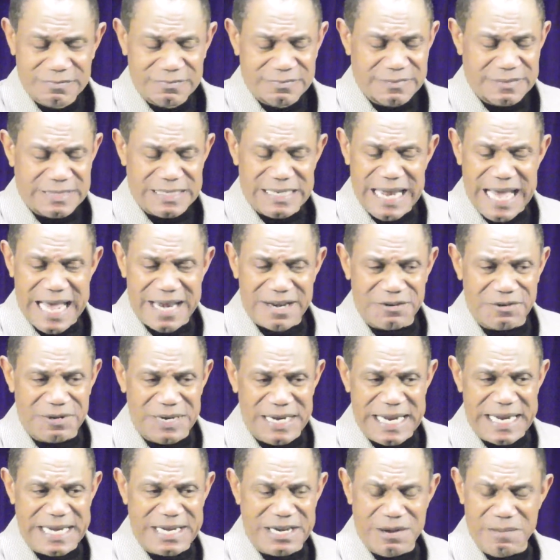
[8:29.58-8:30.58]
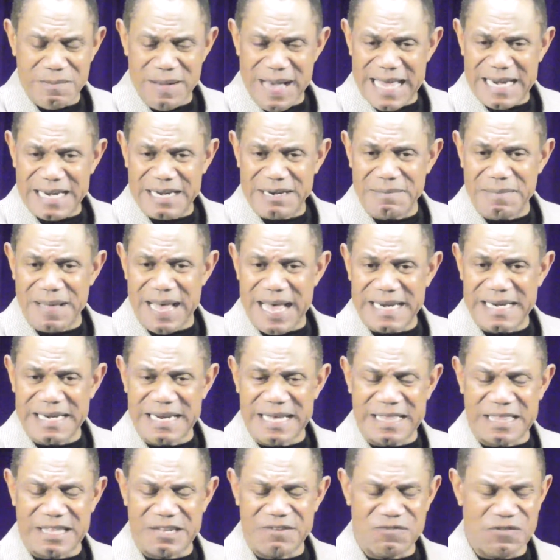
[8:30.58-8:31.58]
And I don't need nobody to buy
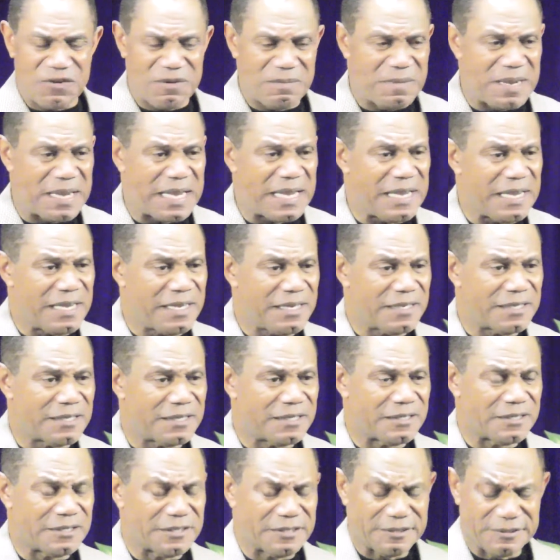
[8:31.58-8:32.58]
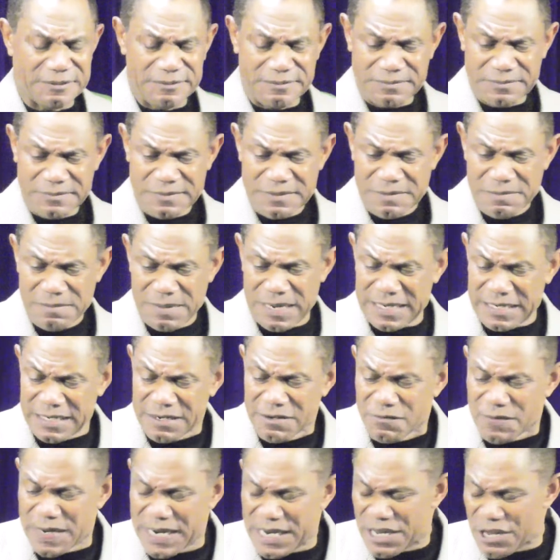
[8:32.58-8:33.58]
nothing for me.
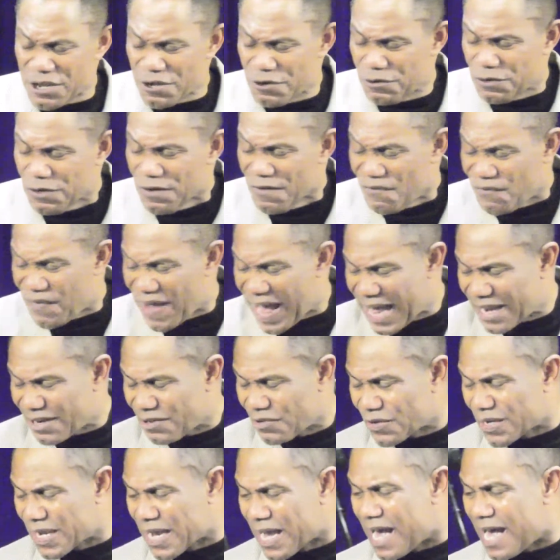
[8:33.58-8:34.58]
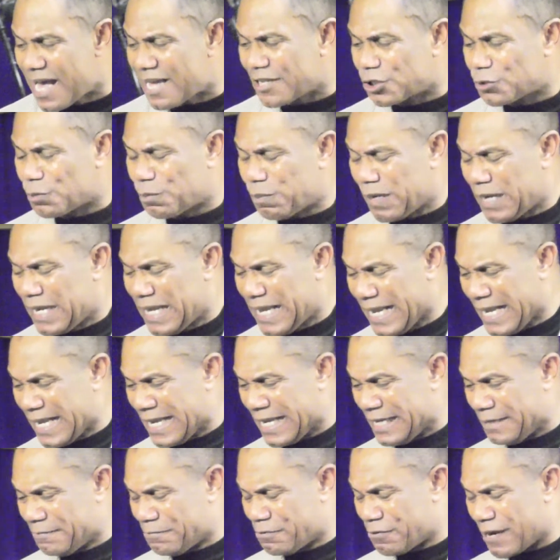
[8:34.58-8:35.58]
But when you follow God's
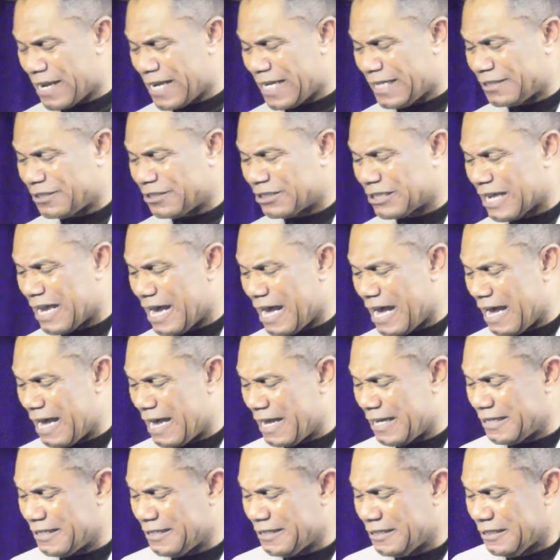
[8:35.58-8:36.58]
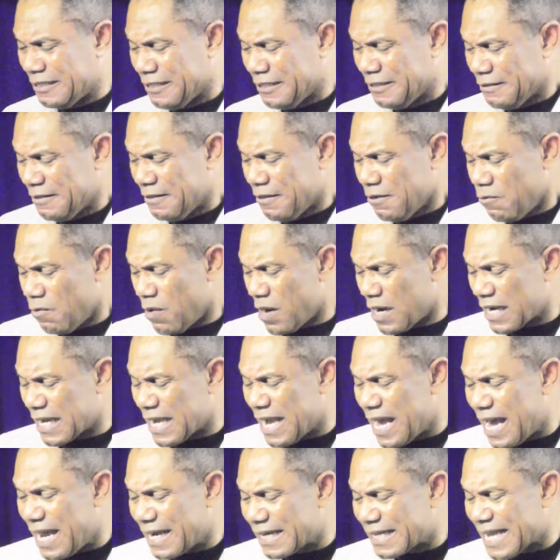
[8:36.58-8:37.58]
plan, praise God, where
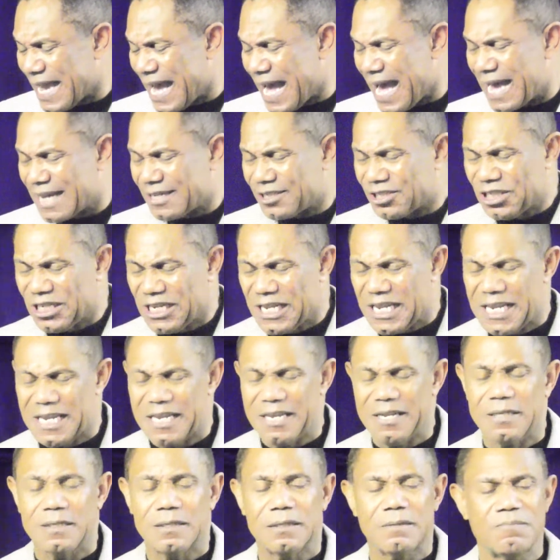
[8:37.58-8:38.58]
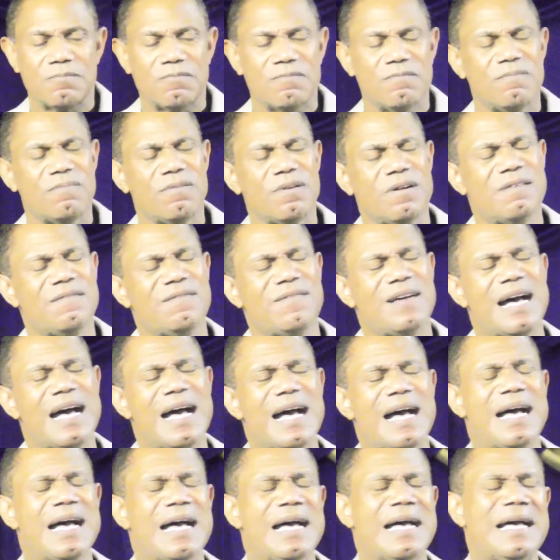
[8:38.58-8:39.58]
God guides, He
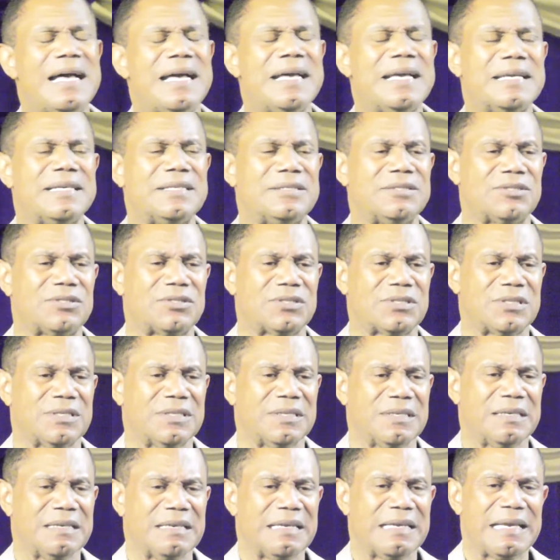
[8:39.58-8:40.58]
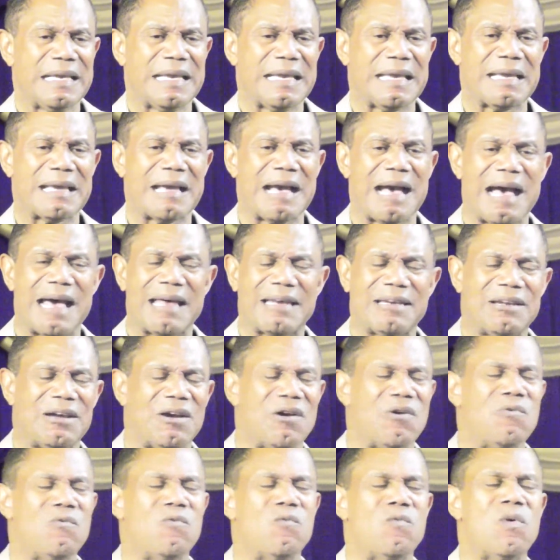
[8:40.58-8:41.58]
provides. And God
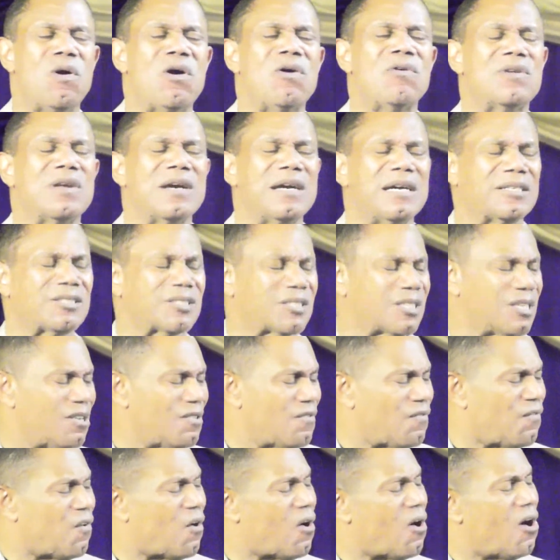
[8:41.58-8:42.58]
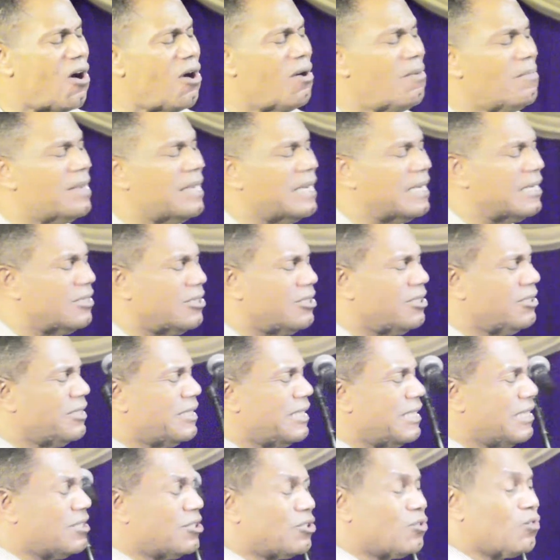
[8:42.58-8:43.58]
don't want us conforming to
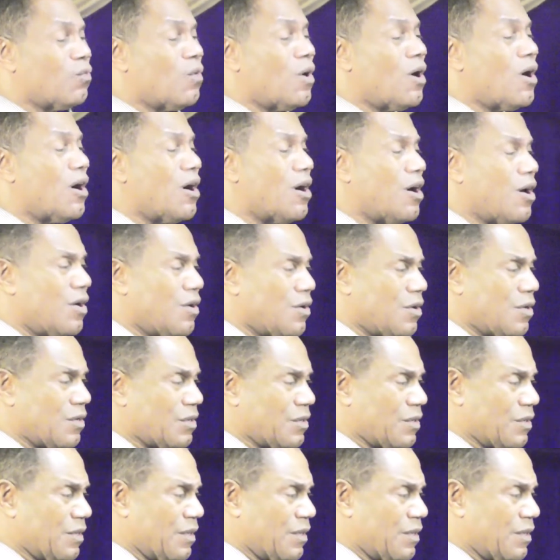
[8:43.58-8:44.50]
this world.